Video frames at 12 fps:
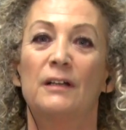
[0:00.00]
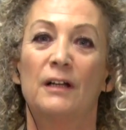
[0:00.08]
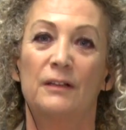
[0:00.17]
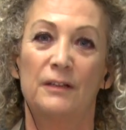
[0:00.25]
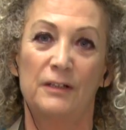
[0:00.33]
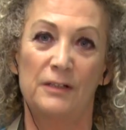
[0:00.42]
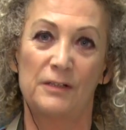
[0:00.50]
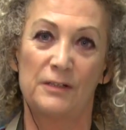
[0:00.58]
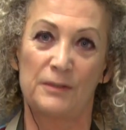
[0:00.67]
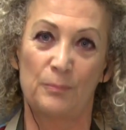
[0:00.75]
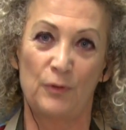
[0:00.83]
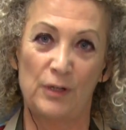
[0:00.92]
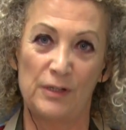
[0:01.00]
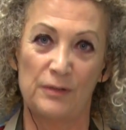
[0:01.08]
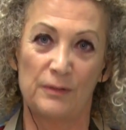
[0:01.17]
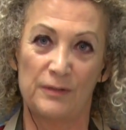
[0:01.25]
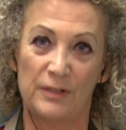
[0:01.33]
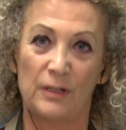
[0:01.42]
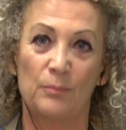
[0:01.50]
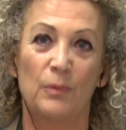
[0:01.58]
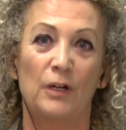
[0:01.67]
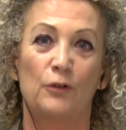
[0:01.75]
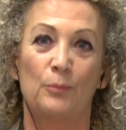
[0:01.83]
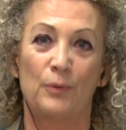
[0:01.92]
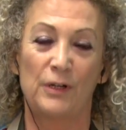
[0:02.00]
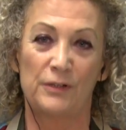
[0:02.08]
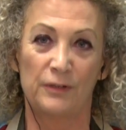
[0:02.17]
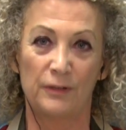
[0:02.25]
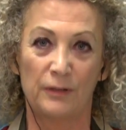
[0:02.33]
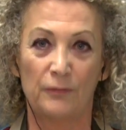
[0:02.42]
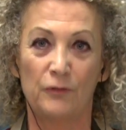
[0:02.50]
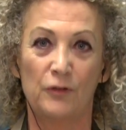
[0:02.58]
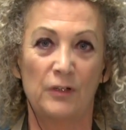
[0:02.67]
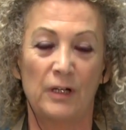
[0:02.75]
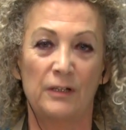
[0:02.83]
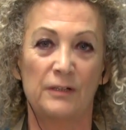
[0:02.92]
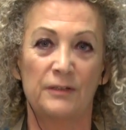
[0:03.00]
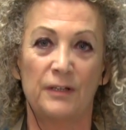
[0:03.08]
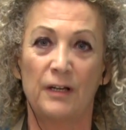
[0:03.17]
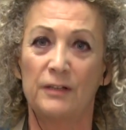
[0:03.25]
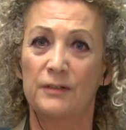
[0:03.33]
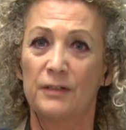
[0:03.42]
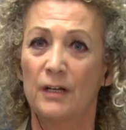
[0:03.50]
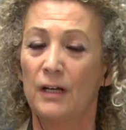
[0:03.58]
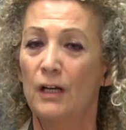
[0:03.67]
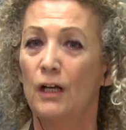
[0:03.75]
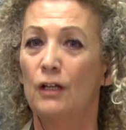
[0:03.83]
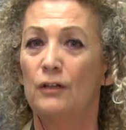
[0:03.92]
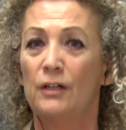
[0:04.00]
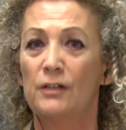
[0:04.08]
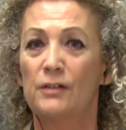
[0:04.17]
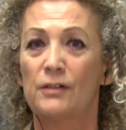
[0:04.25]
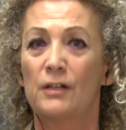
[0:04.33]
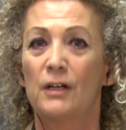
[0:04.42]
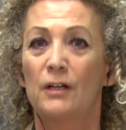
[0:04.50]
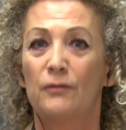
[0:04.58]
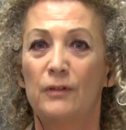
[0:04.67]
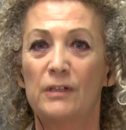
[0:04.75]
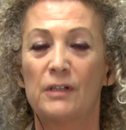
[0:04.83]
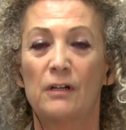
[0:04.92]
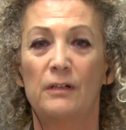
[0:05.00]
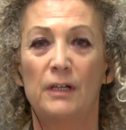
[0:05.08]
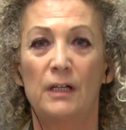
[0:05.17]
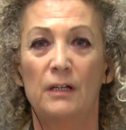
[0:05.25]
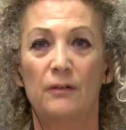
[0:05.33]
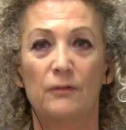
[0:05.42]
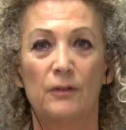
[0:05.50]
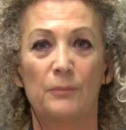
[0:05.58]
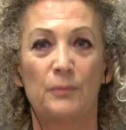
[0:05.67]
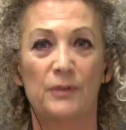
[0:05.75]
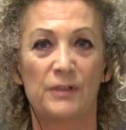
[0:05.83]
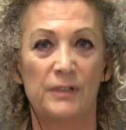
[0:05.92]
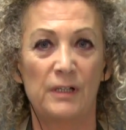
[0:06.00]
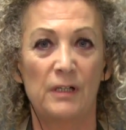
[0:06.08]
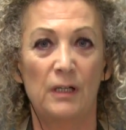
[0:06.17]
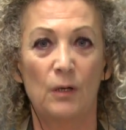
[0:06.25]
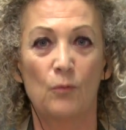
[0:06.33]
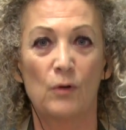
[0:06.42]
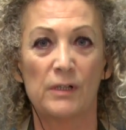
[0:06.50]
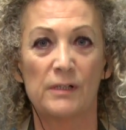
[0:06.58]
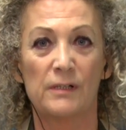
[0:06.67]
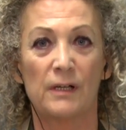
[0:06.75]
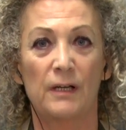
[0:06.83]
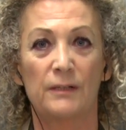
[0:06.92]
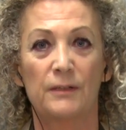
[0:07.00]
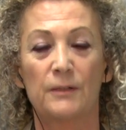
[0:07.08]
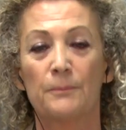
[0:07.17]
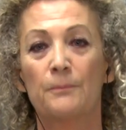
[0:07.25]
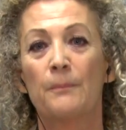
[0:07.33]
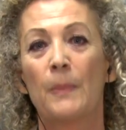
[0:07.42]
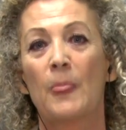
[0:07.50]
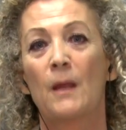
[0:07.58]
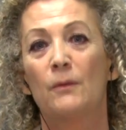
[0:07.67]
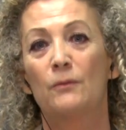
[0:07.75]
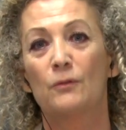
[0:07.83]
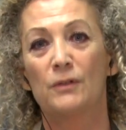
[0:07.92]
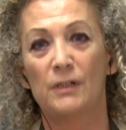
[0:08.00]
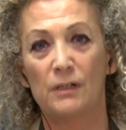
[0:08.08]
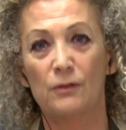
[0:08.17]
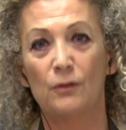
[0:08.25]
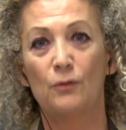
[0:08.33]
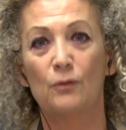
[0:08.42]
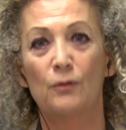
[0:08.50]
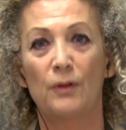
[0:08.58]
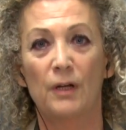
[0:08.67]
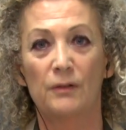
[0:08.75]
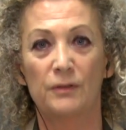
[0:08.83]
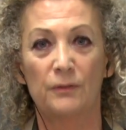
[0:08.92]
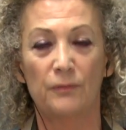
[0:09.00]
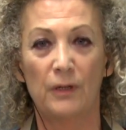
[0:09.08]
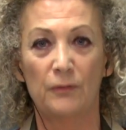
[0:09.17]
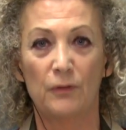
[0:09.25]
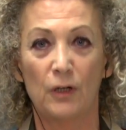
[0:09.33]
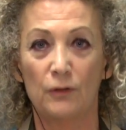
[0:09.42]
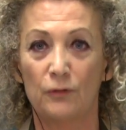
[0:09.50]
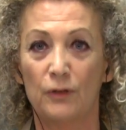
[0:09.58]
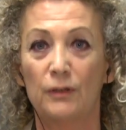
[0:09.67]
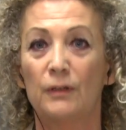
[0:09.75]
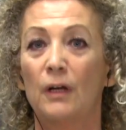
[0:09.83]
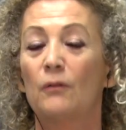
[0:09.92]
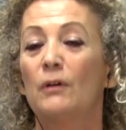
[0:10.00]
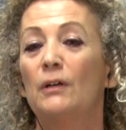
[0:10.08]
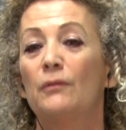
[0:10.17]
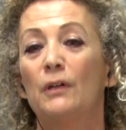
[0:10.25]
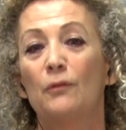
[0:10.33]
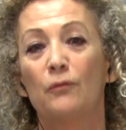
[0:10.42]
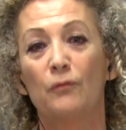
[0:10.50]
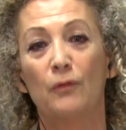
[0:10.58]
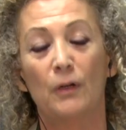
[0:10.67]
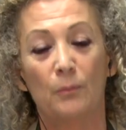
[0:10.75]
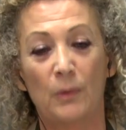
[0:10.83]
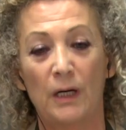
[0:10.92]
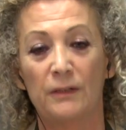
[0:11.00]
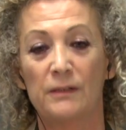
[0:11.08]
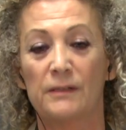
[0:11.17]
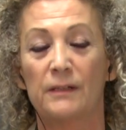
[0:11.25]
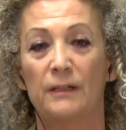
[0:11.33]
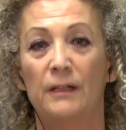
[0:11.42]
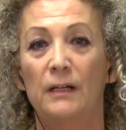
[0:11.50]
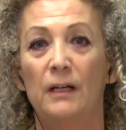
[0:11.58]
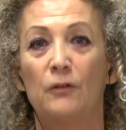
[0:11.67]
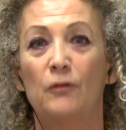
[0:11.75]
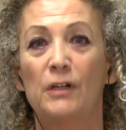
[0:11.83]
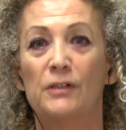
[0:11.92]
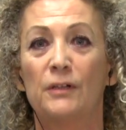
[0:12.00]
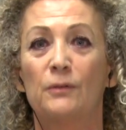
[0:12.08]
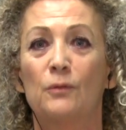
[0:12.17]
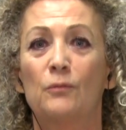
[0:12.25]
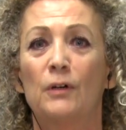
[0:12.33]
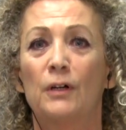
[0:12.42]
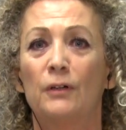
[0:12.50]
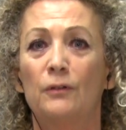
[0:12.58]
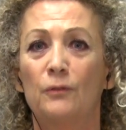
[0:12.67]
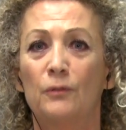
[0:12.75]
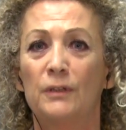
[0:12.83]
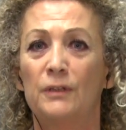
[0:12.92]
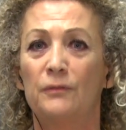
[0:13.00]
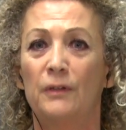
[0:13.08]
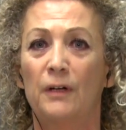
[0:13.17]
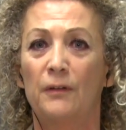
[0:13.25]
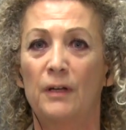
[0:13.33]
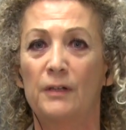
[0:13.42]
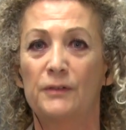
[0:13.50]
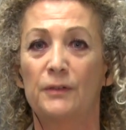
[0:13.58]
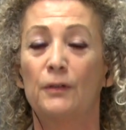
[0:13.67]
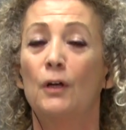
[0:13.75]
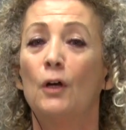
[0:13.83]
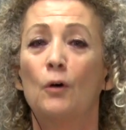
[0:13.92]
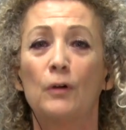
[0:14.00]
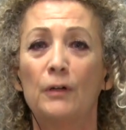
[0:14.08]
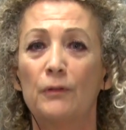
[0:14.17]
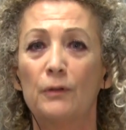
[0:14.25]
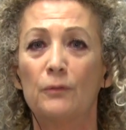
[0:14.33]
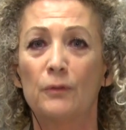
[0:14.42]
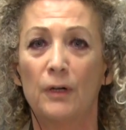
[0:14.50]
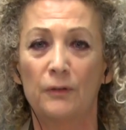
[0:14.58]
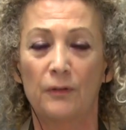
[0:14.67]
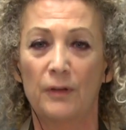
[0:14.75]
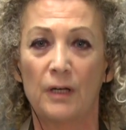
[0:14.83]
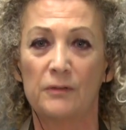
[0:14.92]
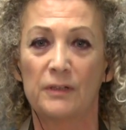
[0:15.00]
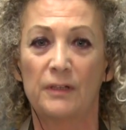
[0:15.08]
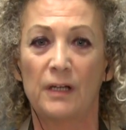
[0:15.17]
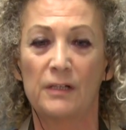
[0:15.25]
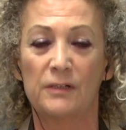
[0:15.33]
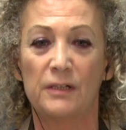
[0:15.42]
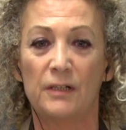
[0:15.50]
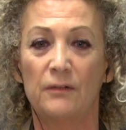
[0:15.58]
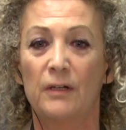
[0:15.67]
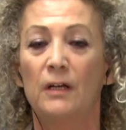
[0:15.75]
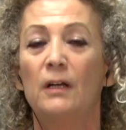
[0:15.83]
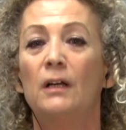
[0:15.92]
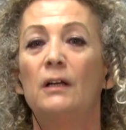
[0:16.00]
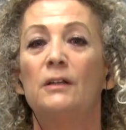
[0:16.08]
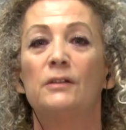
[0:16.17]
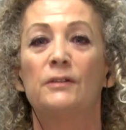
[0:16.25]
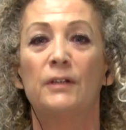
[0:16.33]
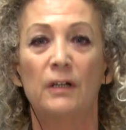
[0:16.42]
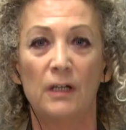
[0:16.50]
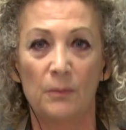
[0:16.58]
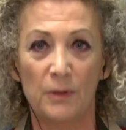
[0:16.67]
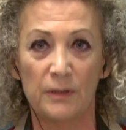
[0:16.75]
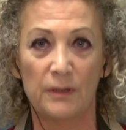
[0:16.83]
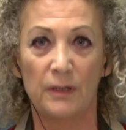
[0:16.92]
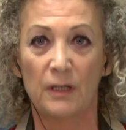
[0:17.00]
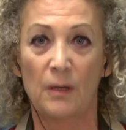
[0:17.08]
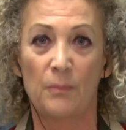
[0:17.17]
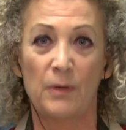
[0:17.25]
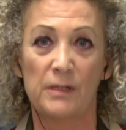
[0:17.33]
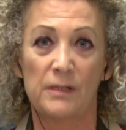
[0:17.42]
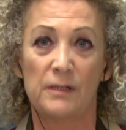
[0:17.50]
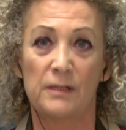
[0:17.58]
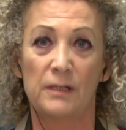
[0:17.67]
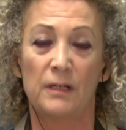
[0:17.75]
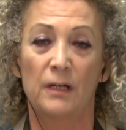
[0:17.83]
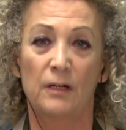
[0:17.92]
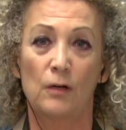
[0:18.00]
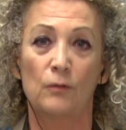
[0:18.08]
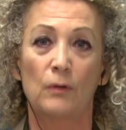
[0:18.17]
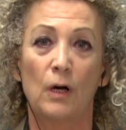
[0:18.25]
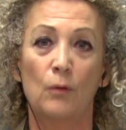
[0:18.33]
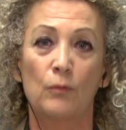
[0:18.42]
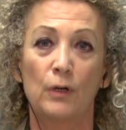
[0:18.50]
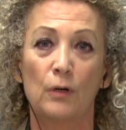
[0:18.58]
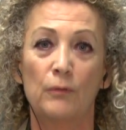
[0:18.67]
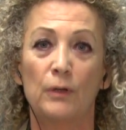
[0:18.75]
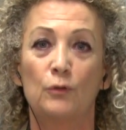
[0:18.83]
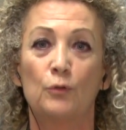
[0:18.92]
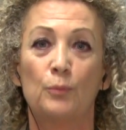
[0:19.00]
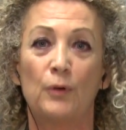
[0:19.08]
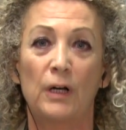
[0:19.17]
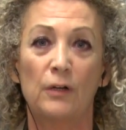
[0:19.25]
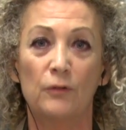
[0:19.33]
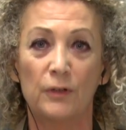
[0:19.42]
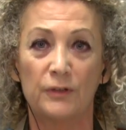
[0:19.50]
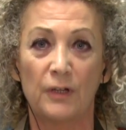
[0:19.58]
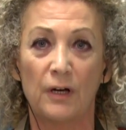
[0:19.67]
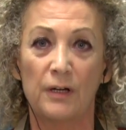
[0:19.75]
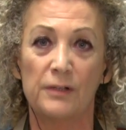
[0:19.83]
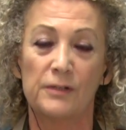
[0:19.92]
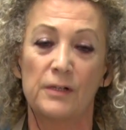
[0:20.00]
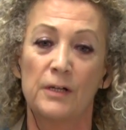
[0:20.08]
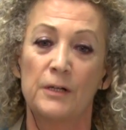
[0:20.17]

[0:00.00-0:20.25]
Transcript: that is set by the President of the United States. This fiscal year, the ceiling was set to 62,500. Now, even if Biden said he'll increase it to 125,000 or even 200,000 next year, it's still limited in capacity. And are we going to prioritize